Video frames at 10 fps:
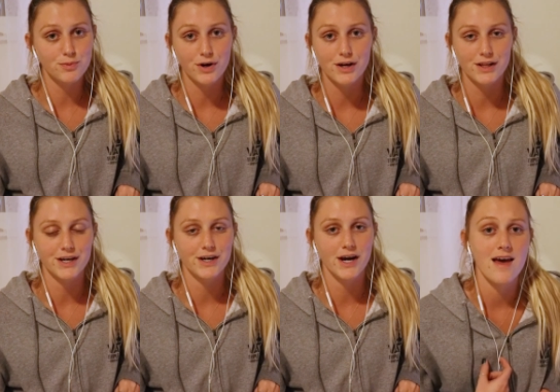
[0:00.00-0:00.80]
more
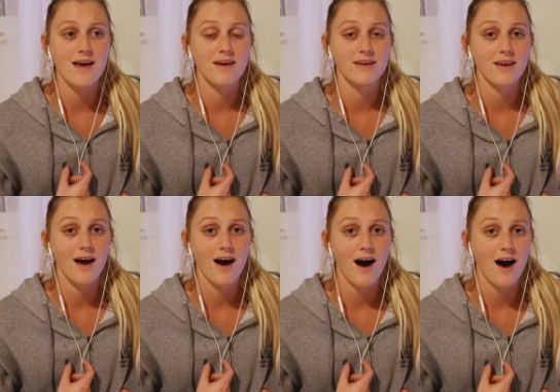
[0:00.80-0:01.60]
clear, and
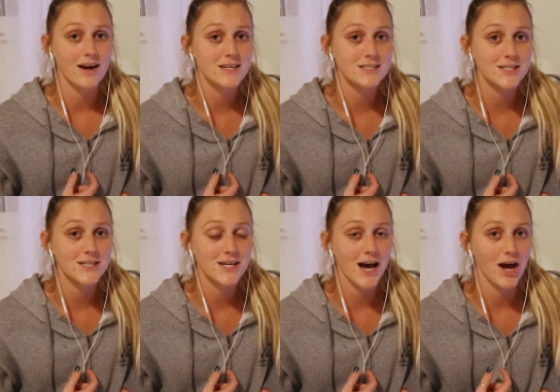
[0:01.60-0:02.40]

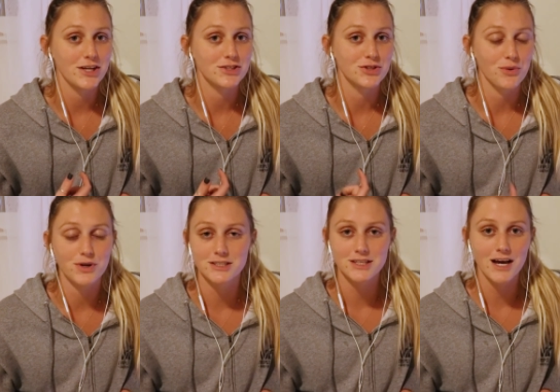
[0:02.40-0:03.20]
honestly, I don't
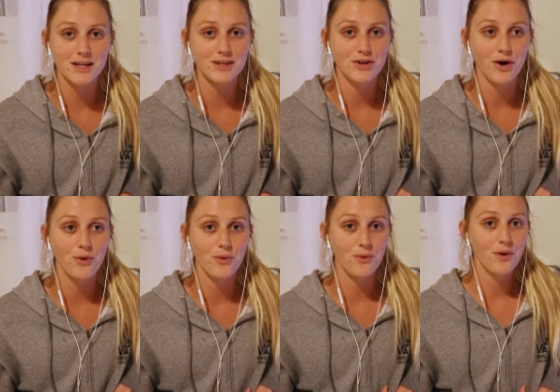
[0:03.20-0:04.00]
exactly
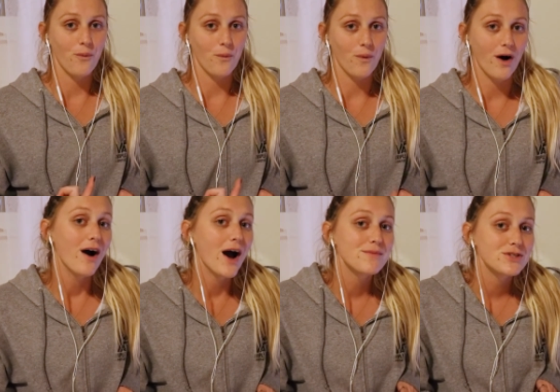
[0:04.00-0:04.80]
know
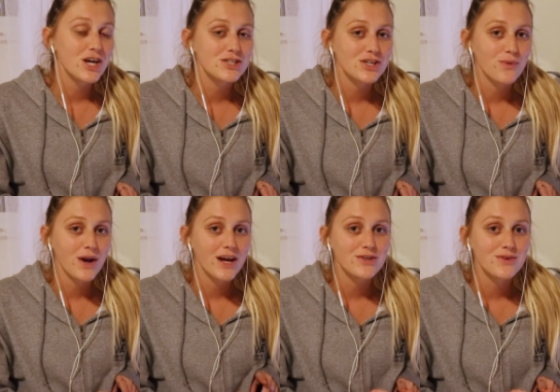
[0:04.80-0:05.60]
what I'm changing
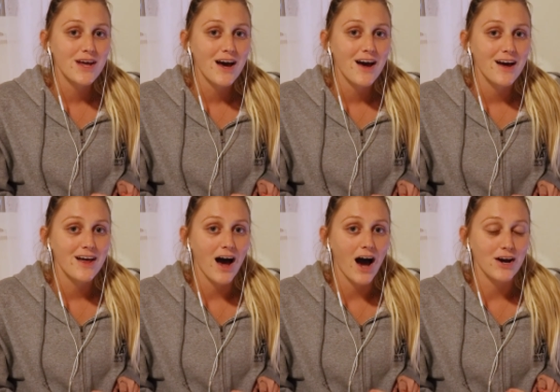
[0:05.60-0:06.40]
when I do that.
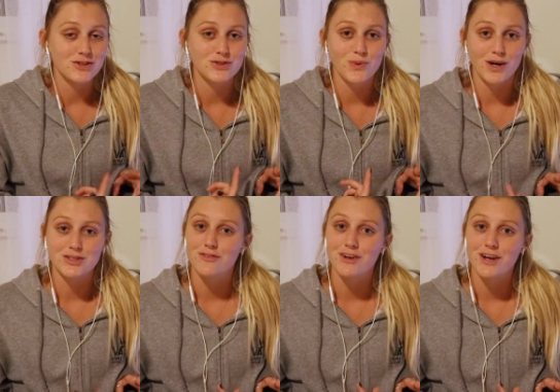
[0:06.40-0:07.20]
I just
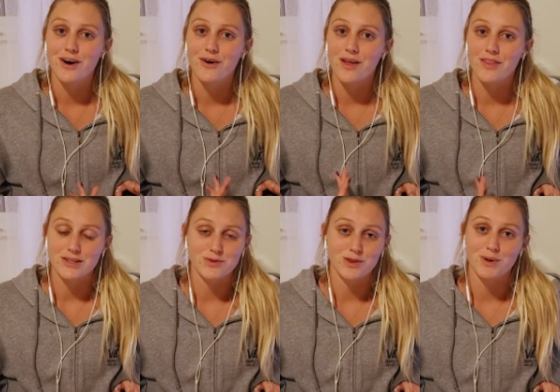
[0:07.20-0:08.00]
watched a video and
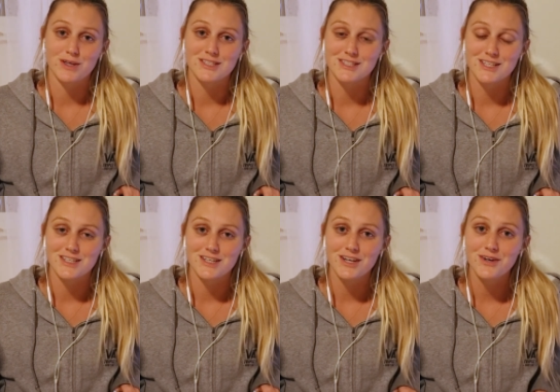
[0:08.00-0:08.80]
that's what the person
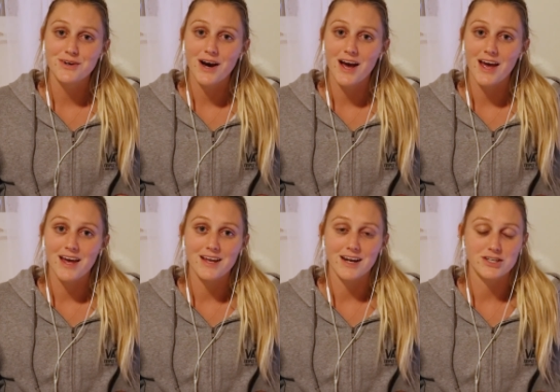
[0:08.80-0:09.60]
said to do,
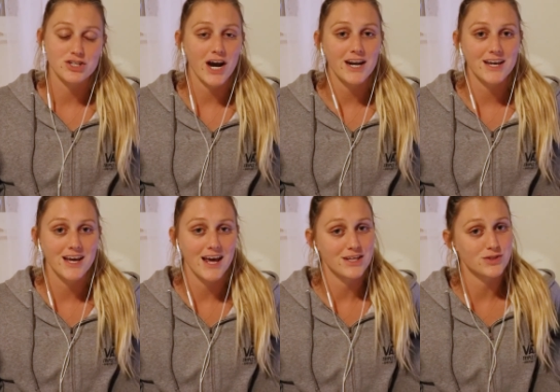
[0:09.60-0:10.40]
and I tried
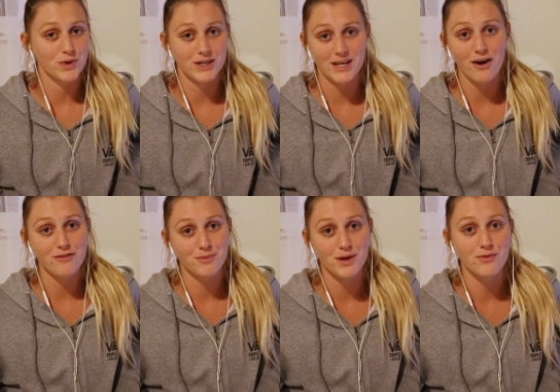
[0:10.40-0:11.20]
it and it's worked out
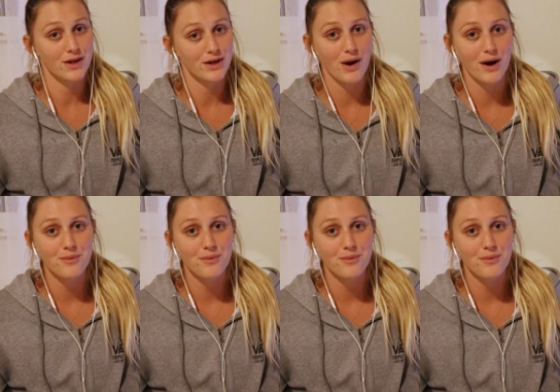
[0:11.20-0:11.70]
for me really well.